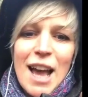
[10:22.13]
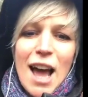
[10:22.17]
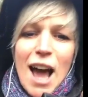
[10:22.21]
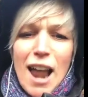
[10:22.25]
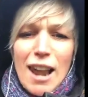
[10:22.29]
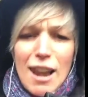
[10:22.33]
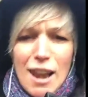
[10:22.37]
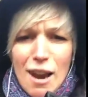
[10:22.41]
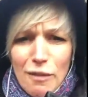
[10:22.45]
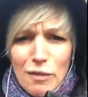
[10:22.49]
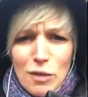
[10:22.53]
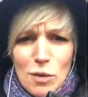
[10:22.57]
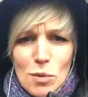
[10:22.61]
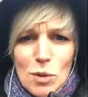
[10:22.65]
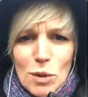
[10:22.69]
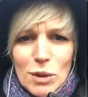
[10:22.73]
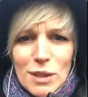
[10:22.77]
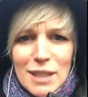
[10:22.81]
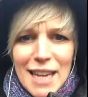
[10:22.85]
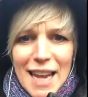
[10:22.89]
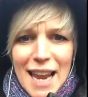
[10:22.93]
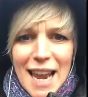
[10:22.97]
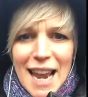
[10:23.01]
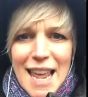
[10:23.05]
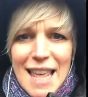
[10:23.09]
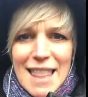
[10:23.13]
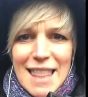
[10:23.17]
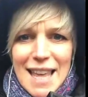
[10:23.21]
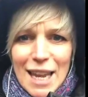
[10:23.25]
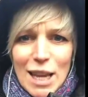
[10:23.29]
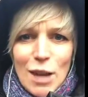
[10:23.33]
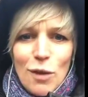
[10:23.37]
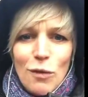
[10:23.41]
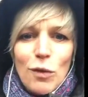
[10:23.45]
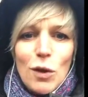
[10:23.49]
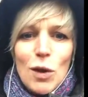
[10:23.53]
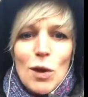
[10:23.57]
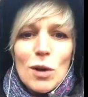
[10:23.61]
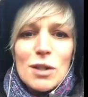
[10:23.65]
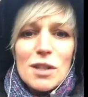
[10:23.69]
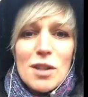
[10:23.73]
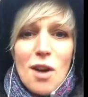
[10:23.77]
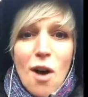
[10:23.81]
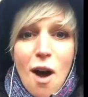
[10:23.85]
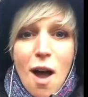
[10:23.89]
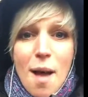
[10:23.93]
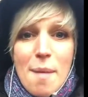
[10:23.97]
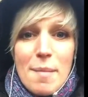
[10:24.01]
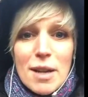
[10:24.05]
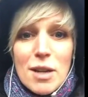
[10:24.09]
I love you all dearly. Thank you for your
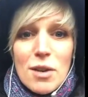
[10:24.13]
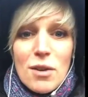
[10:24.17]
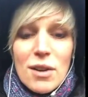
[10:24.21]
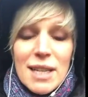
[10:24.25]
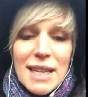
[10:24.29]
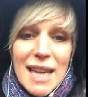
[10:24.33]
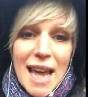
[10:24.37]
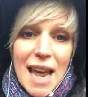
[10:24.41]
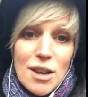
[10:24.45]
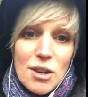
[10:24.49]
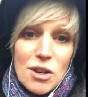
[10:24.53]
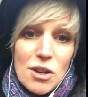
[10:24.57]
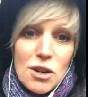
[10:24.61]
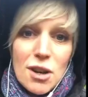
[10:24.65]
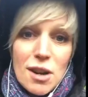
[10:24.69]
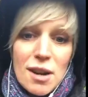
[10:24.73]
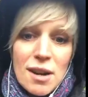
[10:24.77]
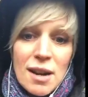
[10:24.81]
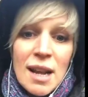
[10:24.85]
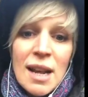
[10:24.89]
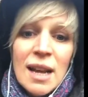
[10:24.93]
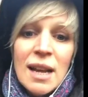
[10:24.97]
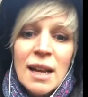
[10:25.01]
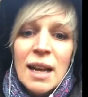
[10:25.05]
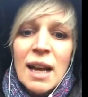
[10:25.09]
time and your attention.